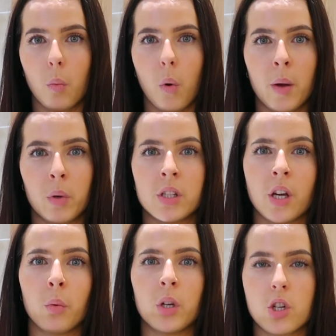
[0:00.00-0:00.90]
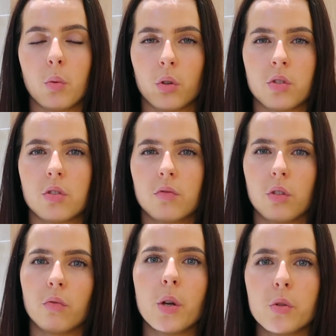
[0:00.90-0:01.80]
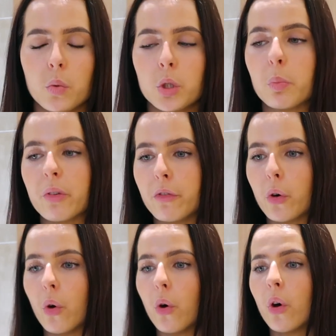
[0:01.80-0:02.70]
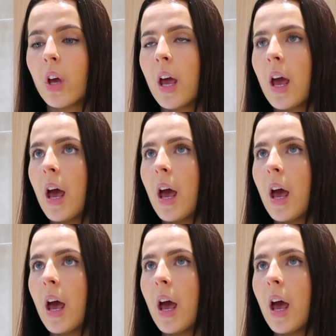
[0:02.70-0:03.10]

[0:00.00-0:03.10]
white window, which it was the rosewood before,